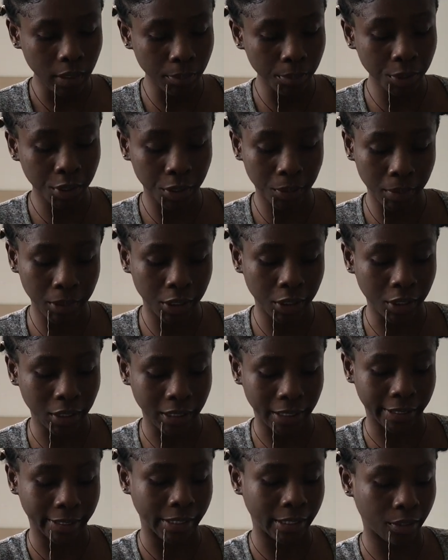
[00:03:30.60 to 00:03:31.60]
I'm showing you
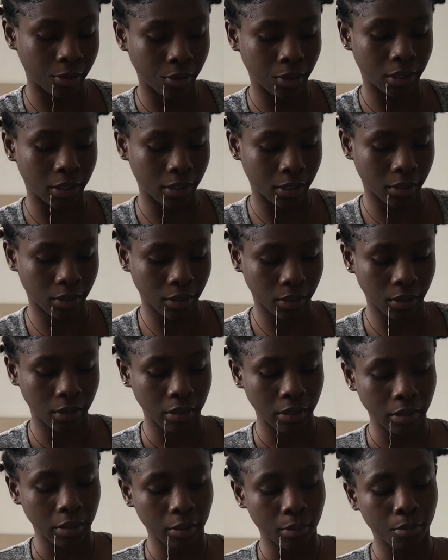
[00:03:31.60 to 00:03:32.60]
how I do this.
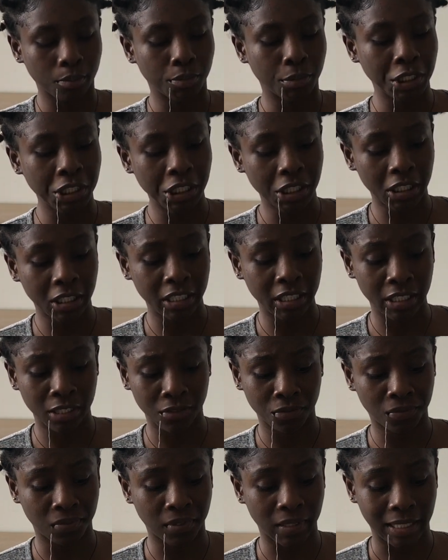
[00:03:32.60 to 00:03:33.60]
Make sure
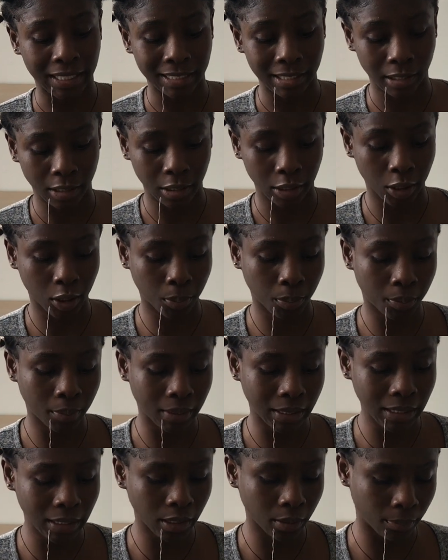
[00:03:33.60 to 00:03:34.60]
it's flat as
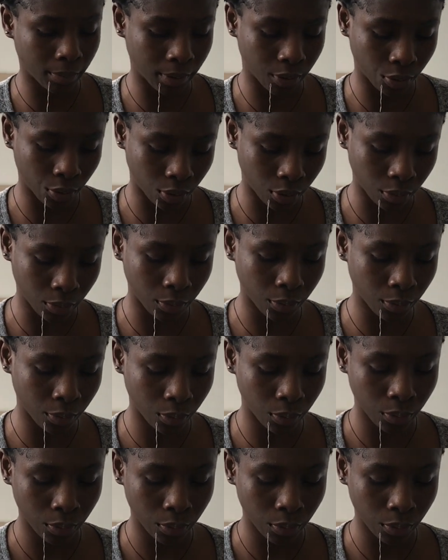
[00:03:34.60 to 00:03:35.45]
possible.